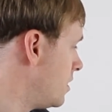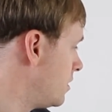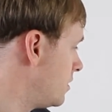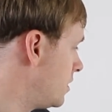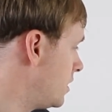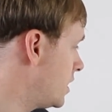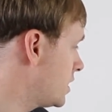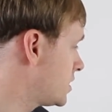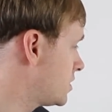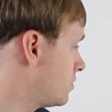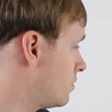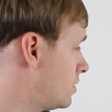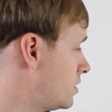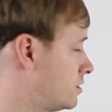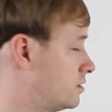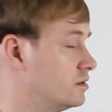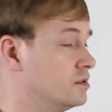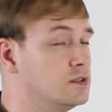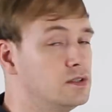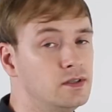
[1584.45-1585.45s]
The next one,
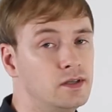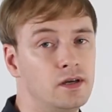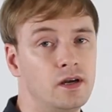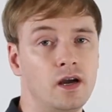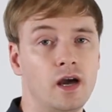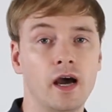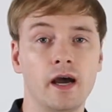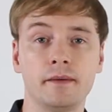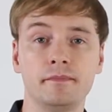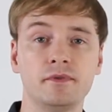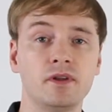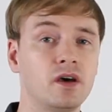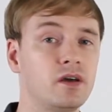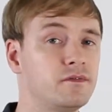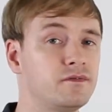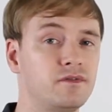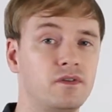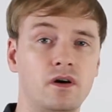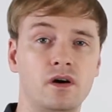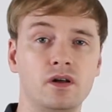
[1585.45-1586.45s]
I'm not
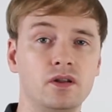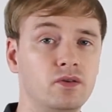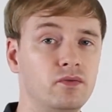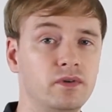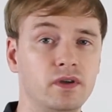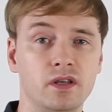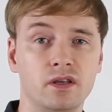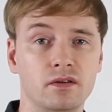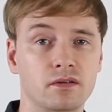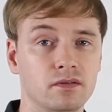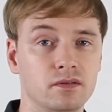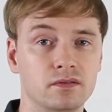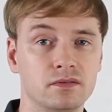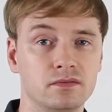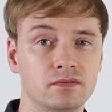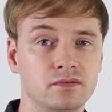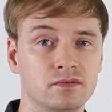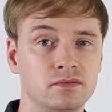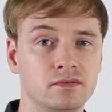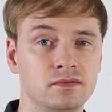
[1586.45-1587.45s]
following you.
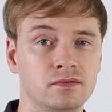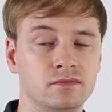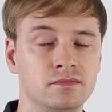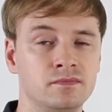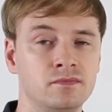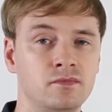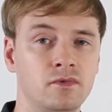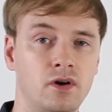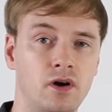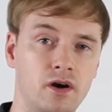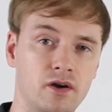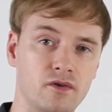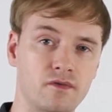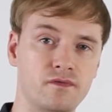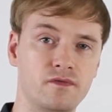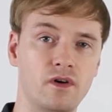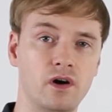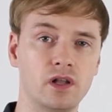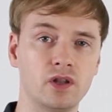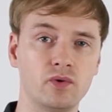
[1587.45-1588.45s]
Are you
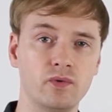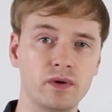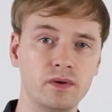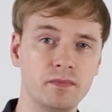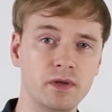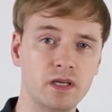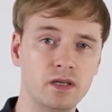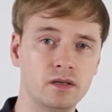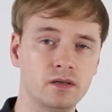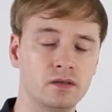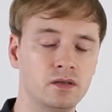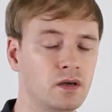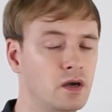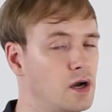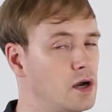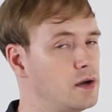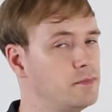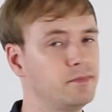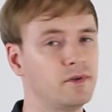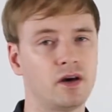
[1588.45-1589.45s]
following me?
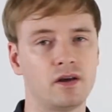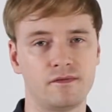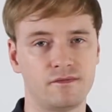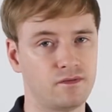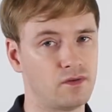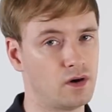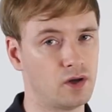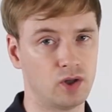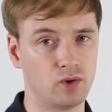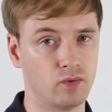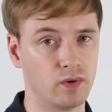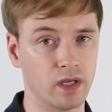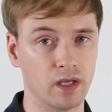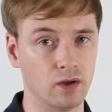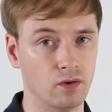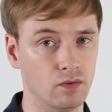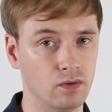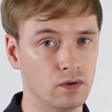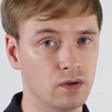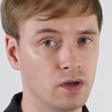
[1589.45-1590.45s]
I'm not following
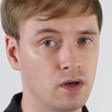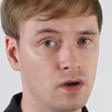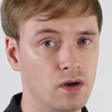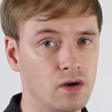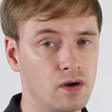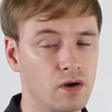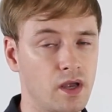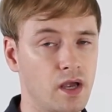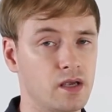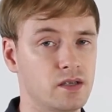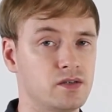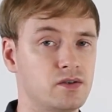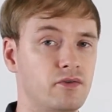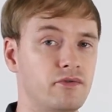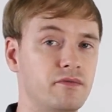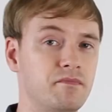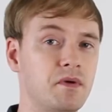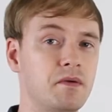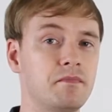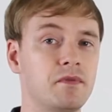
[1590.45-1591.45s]
you. Okay, so
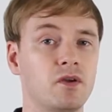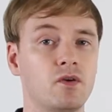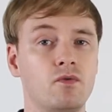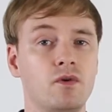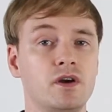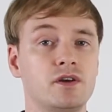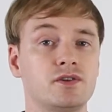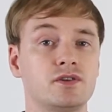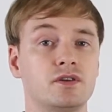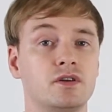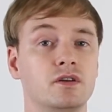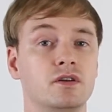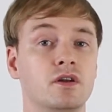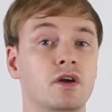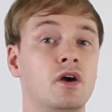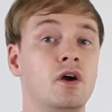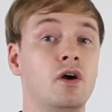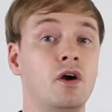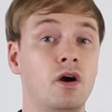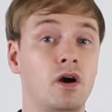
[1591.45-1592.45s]
remember the question,
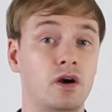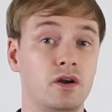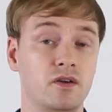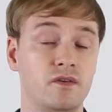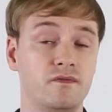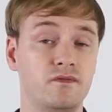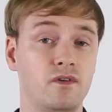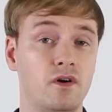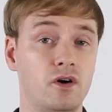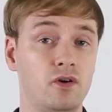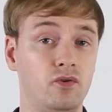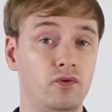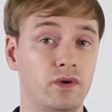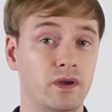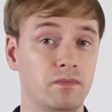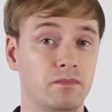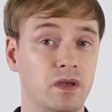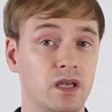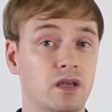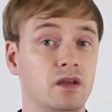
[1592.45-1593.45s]
are you
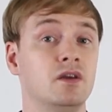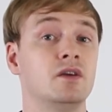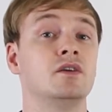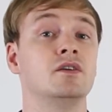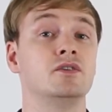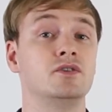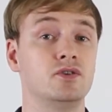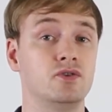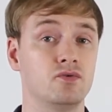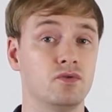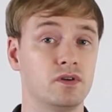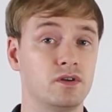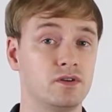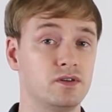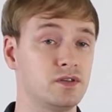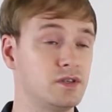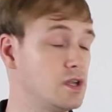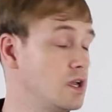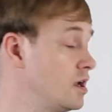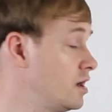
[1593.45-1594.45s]
following me? Do you
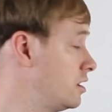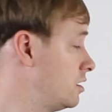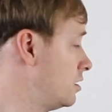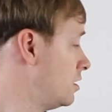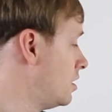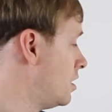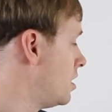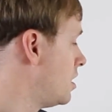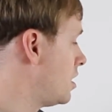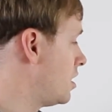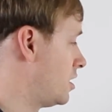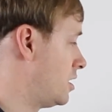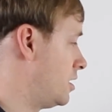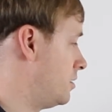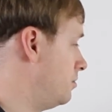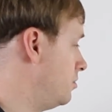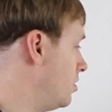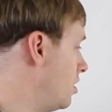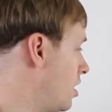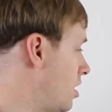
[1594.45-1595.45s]
understand?
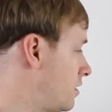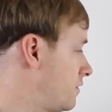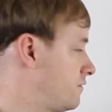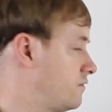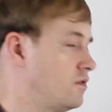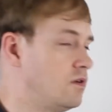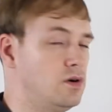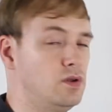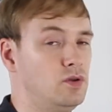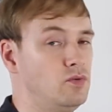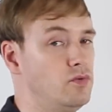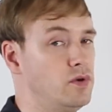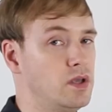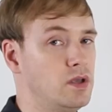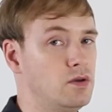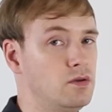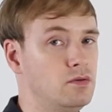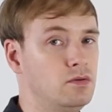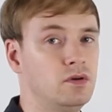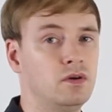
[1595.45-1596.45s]
I'm not following
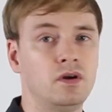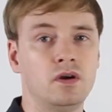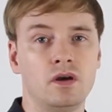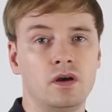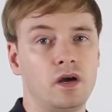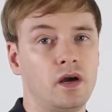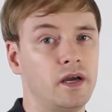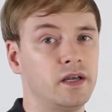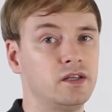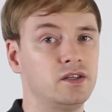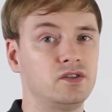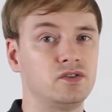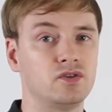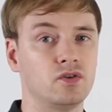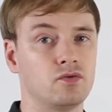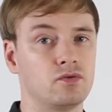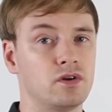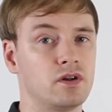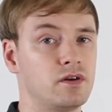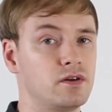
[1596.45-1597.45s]
you. I
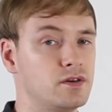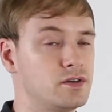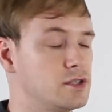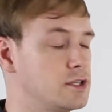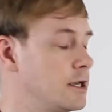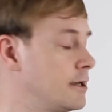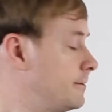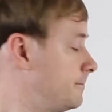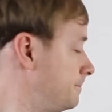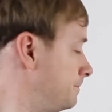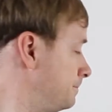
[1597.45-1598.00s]
don't understand.